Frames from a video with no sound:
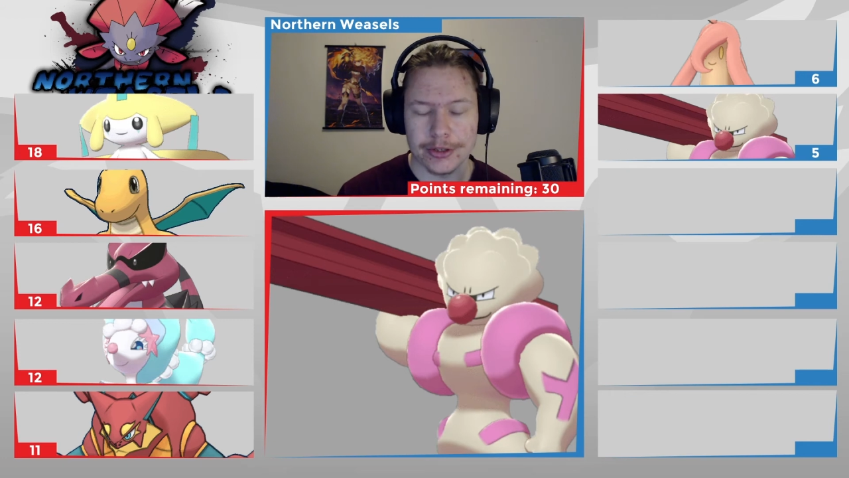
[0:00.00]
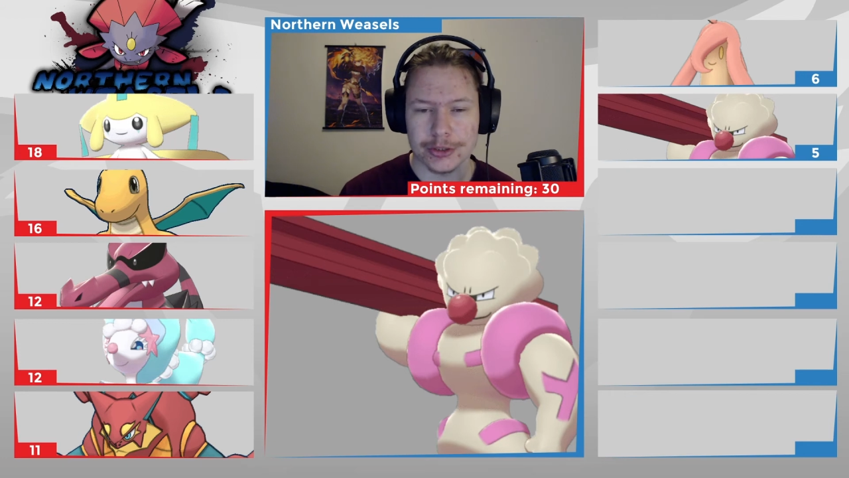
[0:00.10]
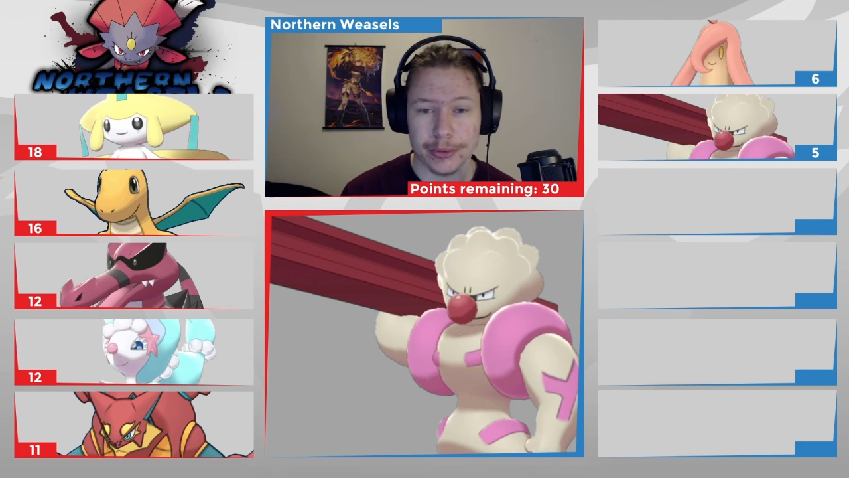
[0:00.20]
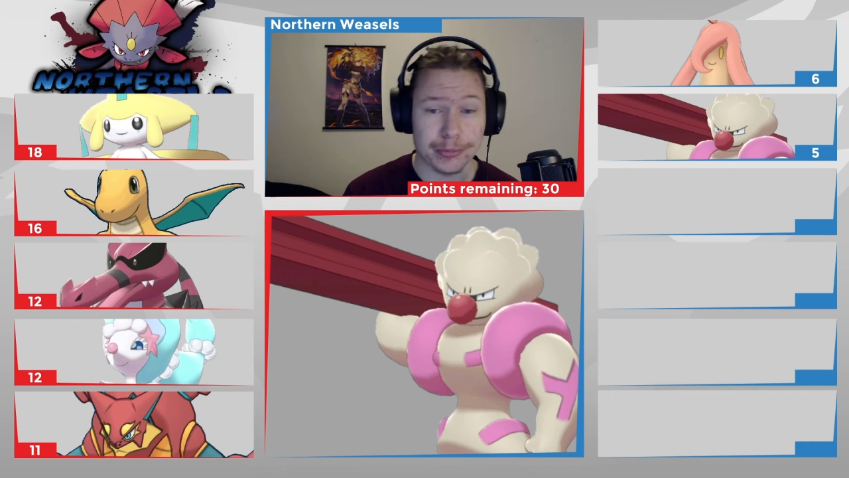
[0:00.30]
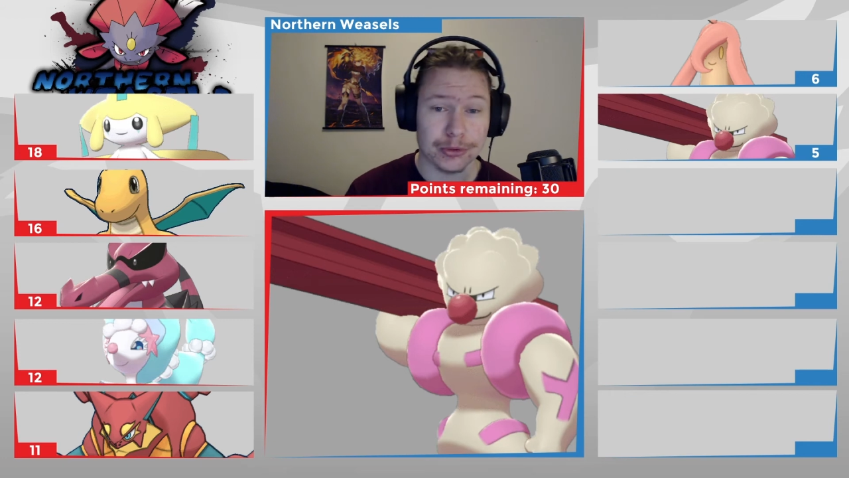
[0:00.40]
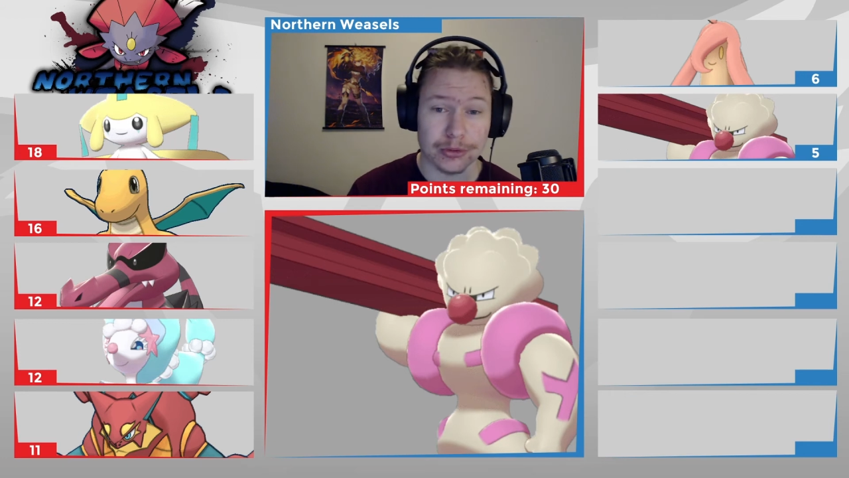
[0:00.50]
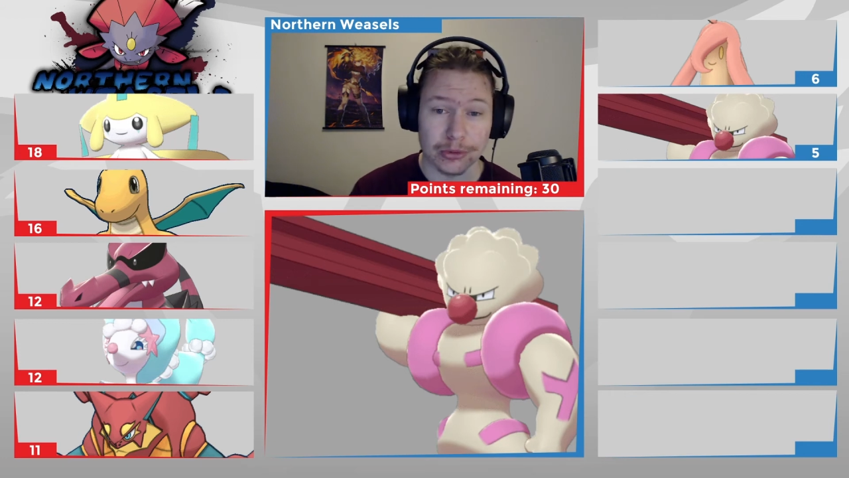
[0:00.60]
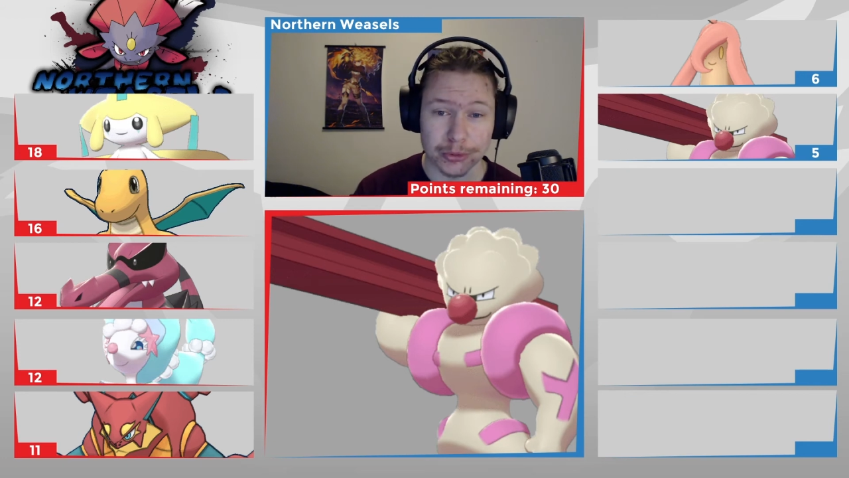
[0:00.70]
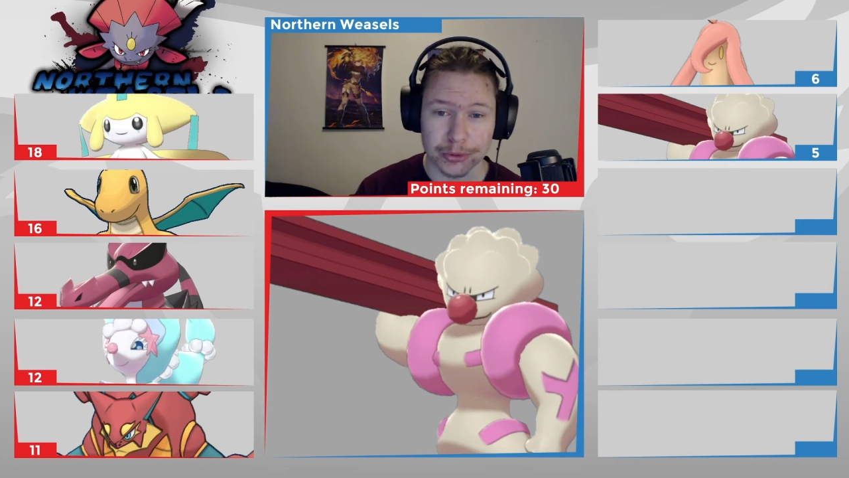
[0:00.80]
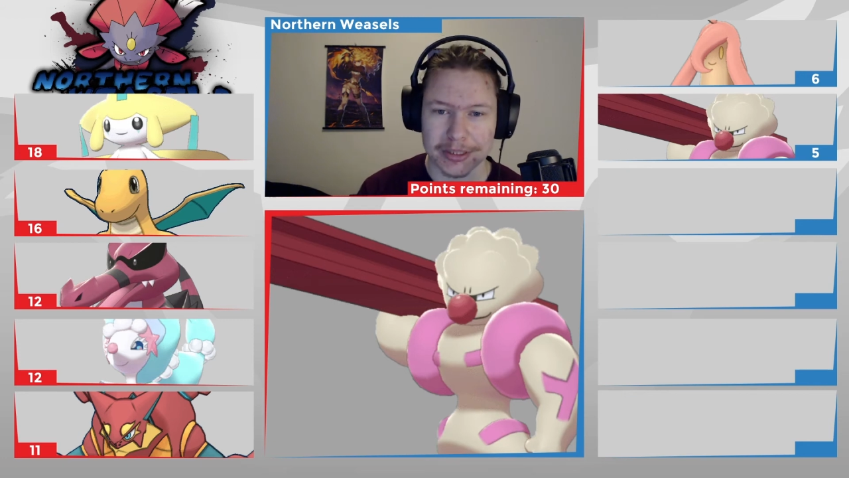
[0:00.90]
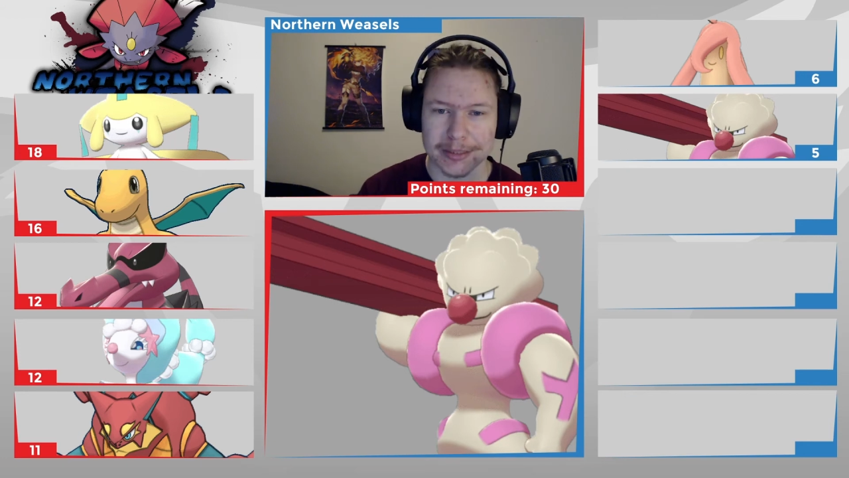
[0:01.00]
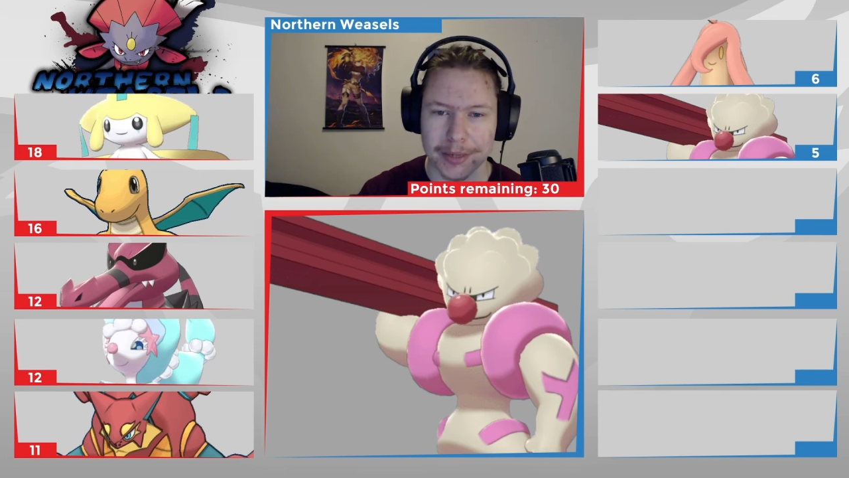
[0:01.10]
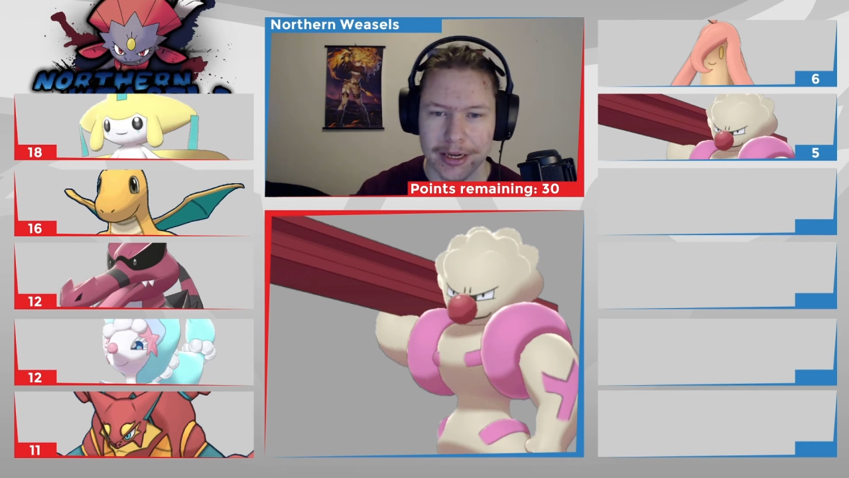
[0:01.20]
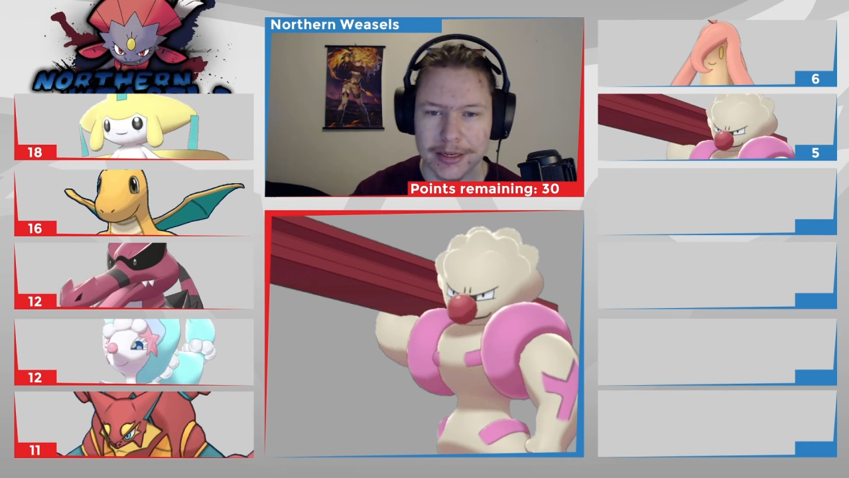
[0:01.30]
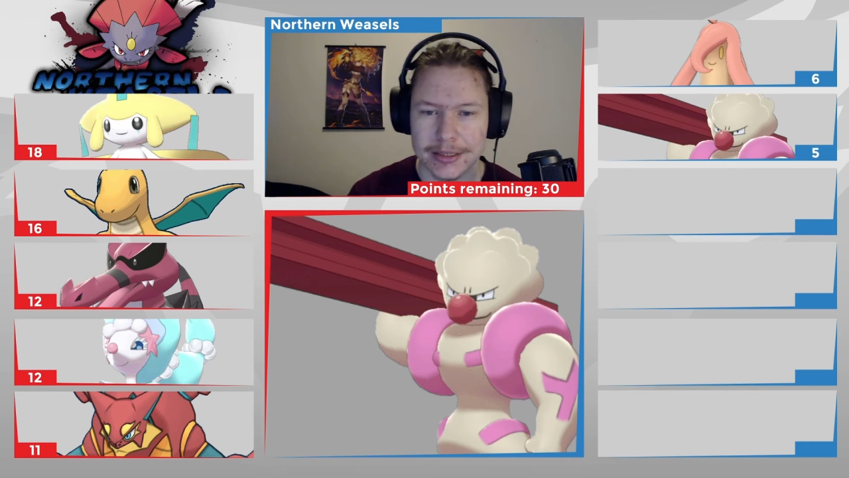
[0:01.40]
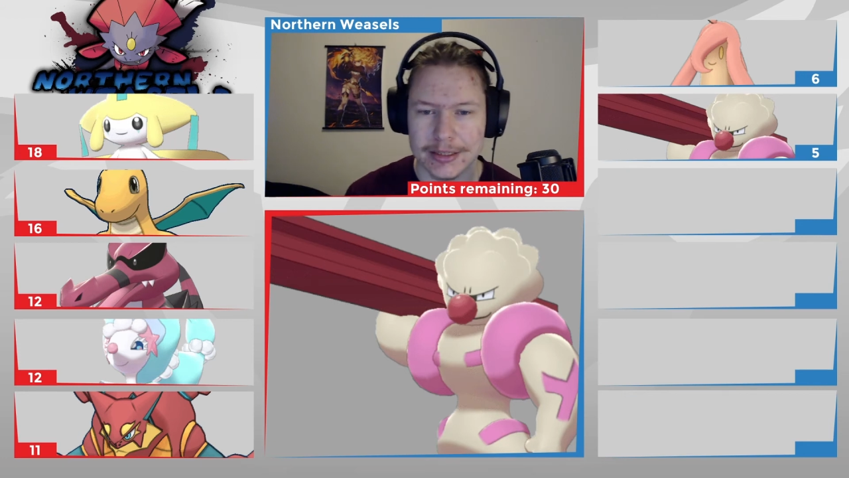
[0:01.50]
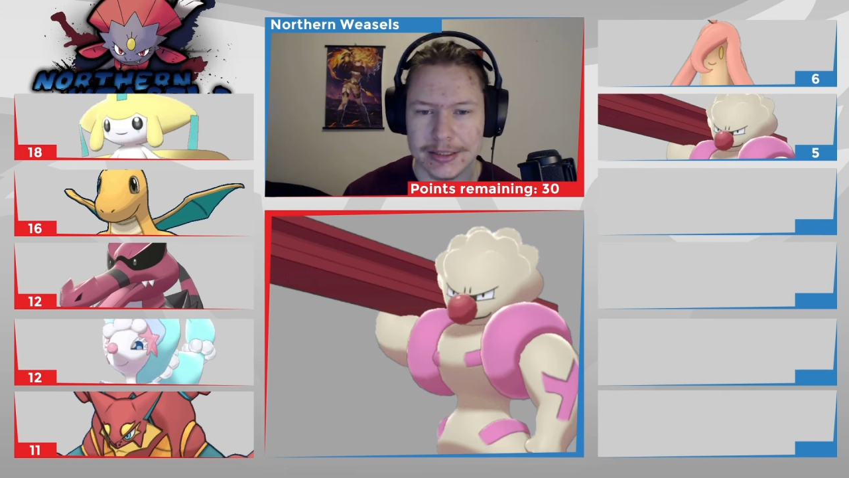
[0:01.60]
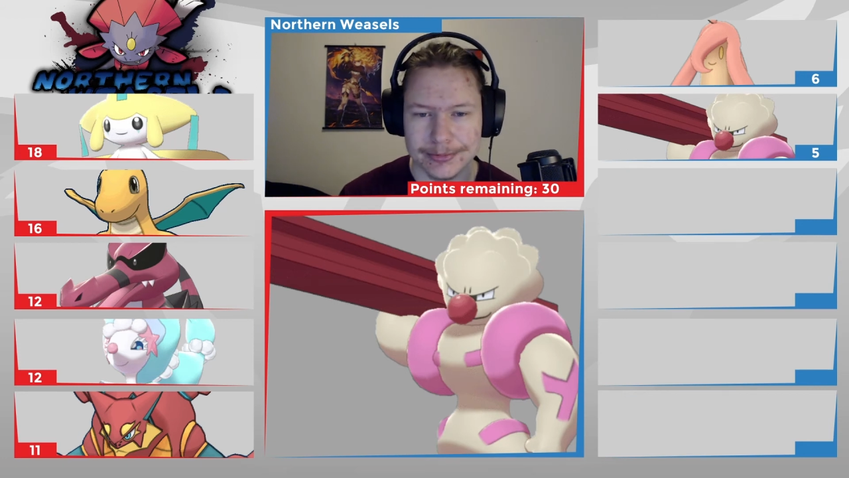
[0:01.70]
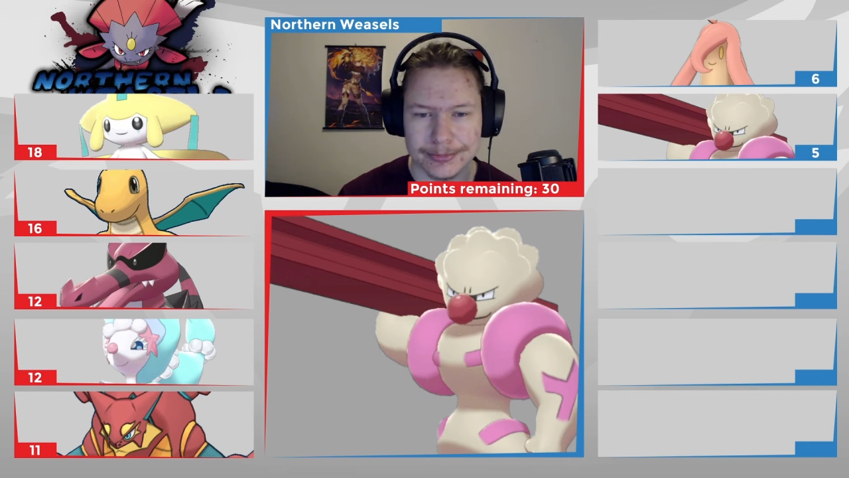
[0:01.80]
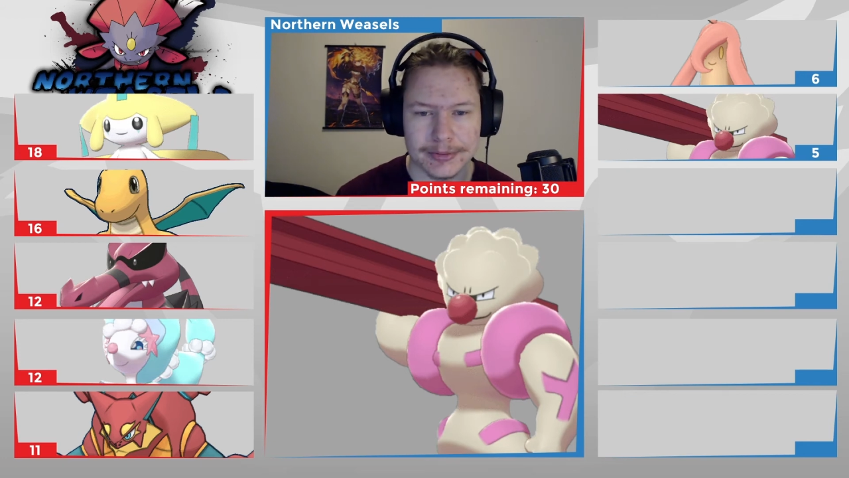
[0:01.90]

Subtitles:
so I wouldn't lose that mon if